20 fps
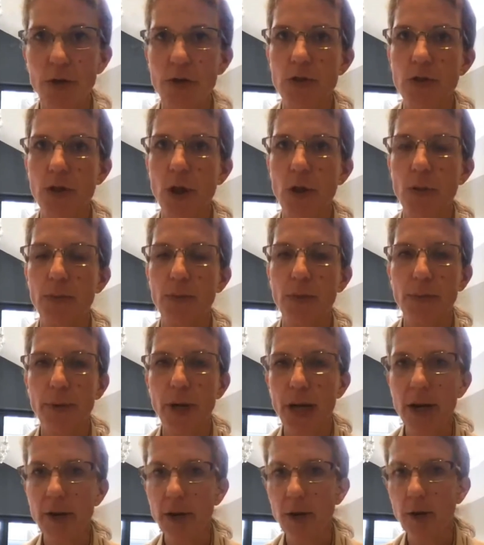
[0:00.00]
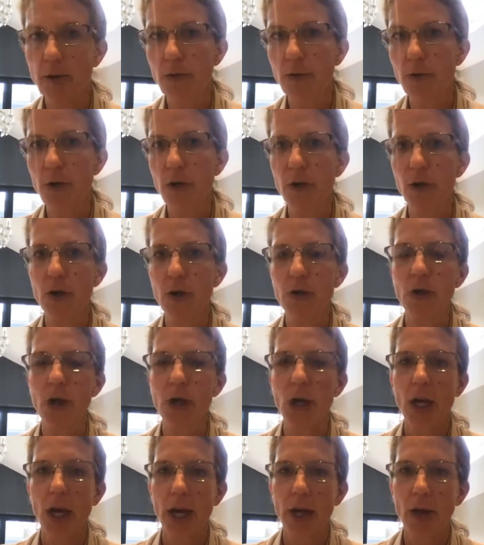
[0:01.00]
So preparing food,
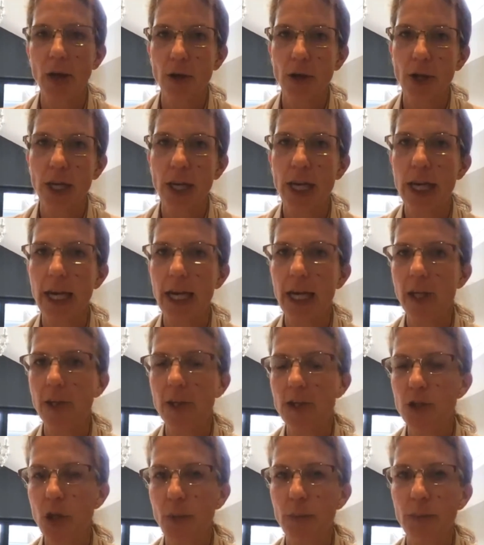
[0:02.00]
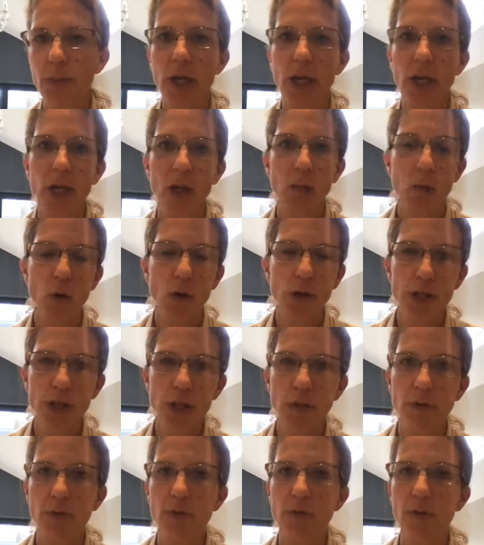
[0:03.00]
cooking, chopping,
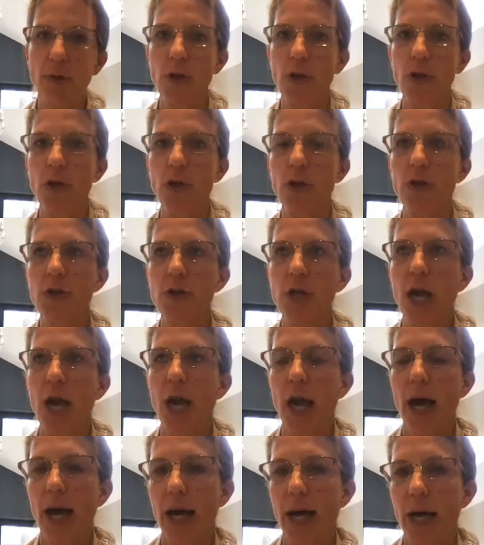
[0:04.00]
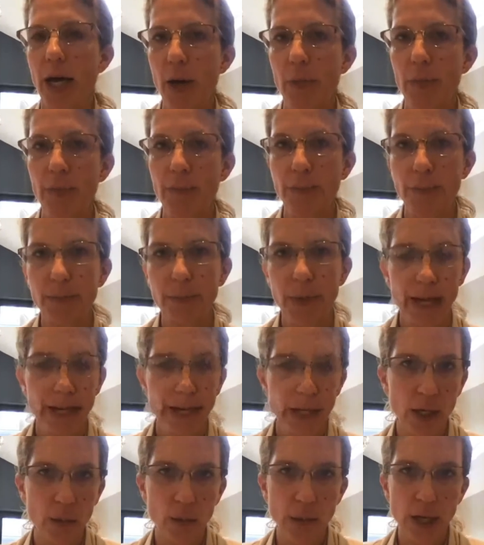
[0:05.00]
washing food,
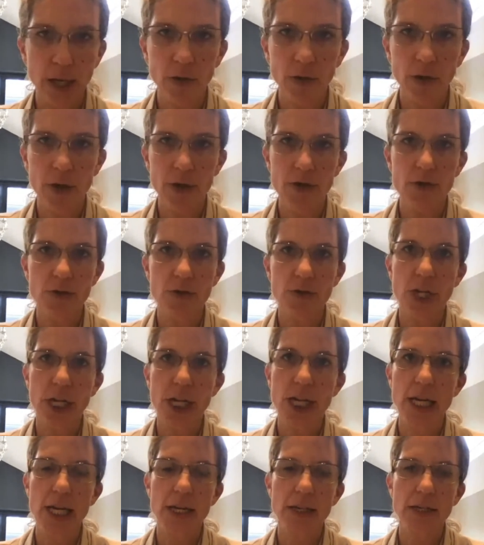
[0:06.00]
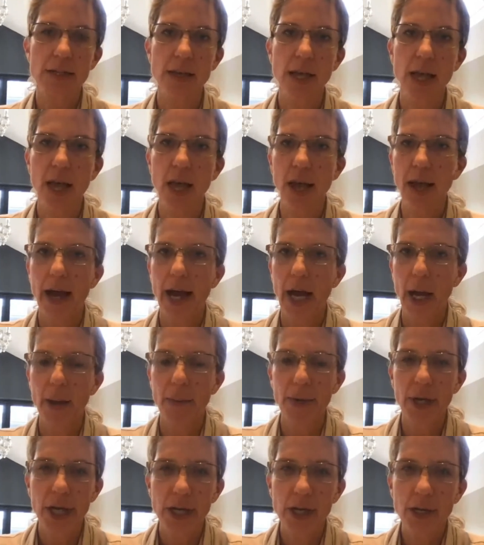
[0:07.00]
packing away groceries,
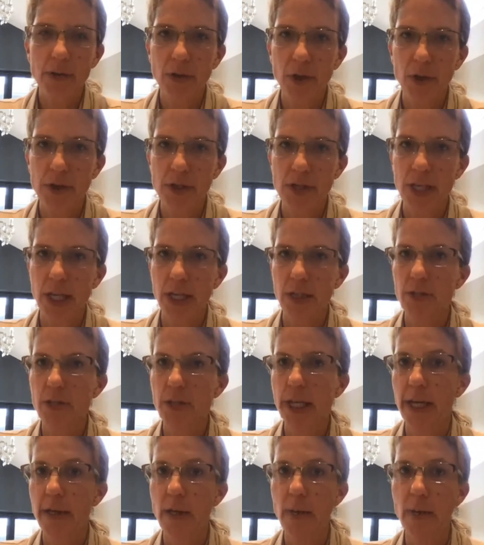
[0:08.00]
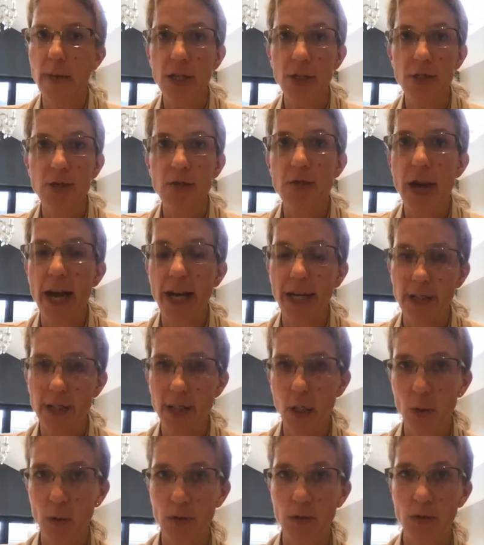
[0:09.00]
any of those things, to get them
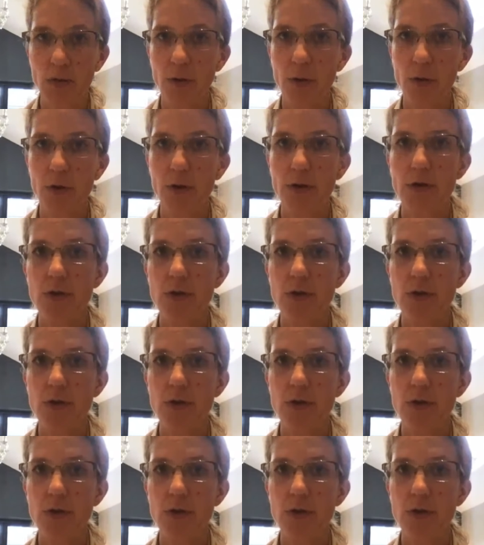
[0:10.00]
interacting with food.